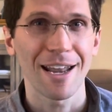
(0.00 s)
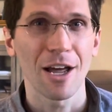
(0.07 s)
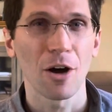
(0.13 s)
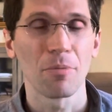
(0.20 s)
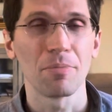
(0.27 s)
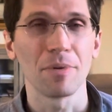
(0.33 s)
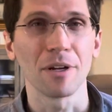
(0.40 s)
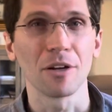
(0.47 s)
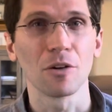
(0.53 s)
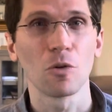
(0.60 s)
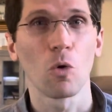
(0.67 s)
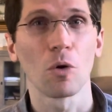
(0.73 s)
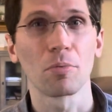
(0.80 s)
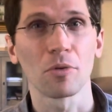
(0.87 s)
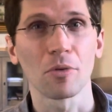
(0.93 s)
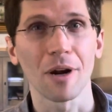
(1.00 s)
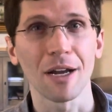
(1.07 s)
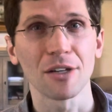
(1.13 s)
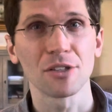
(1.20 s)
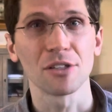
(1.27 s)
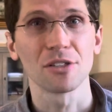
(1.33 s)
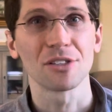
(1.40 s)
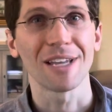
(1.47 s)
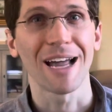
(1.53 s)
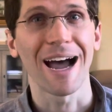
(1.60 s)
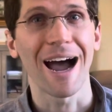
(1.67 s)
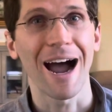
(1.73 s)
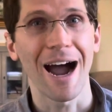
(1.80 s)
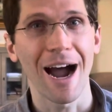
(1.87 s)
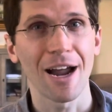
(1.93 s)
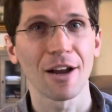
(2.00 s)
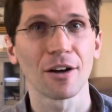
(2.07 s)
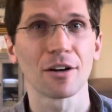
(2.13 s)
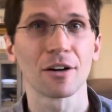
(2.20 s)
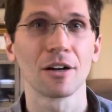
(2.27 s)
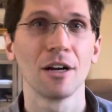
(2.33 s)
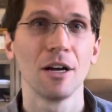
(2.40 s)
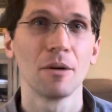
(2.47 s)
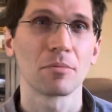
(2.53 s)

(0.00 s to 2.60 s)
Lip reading: helping corporations to hire